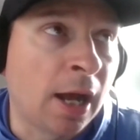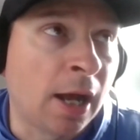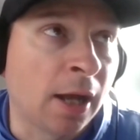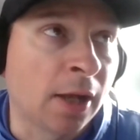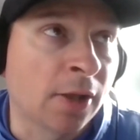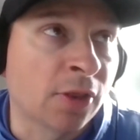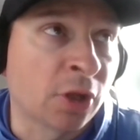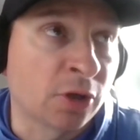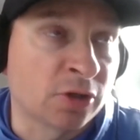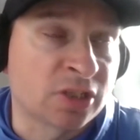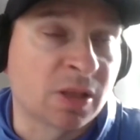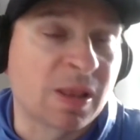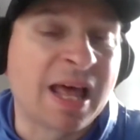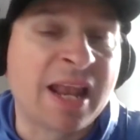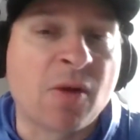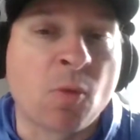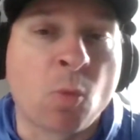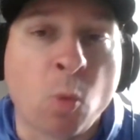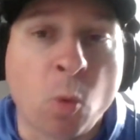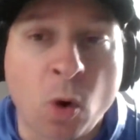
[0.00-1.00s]
there's a
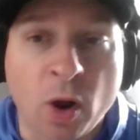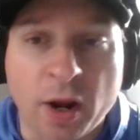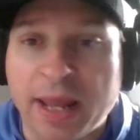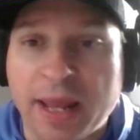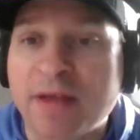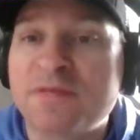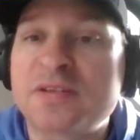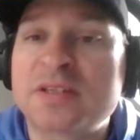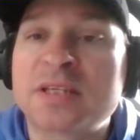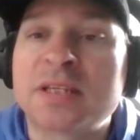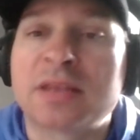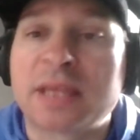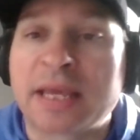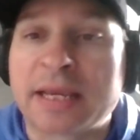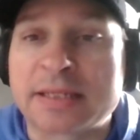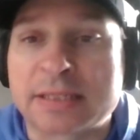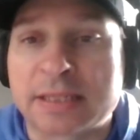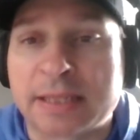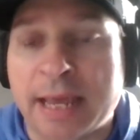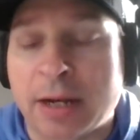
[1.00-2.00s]
lot of what ifs and
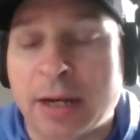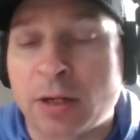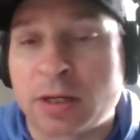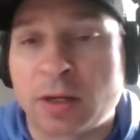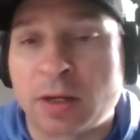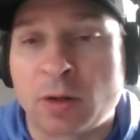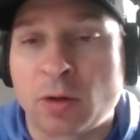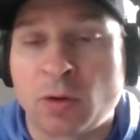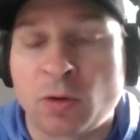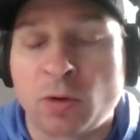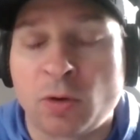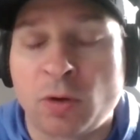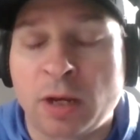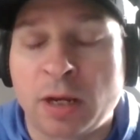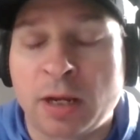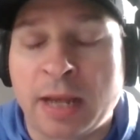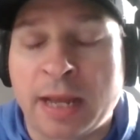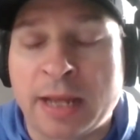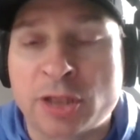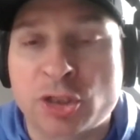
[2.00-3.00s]
things in that
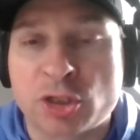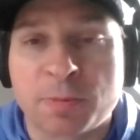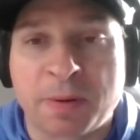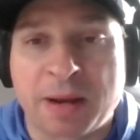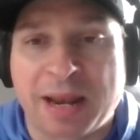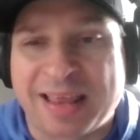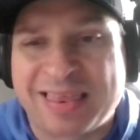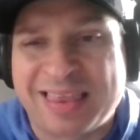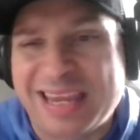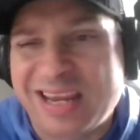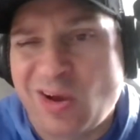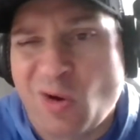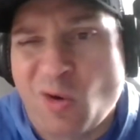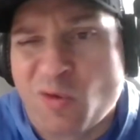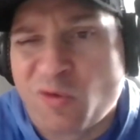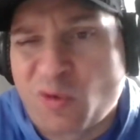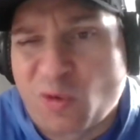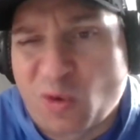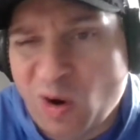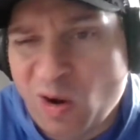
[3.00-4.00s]
nature. But I think
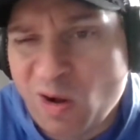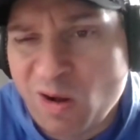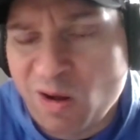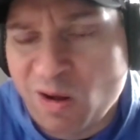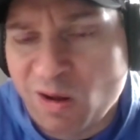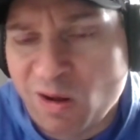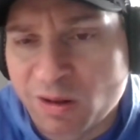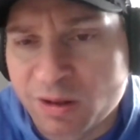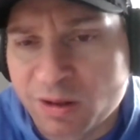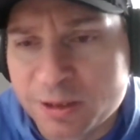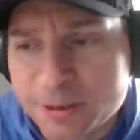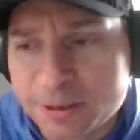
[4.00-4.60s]
overall,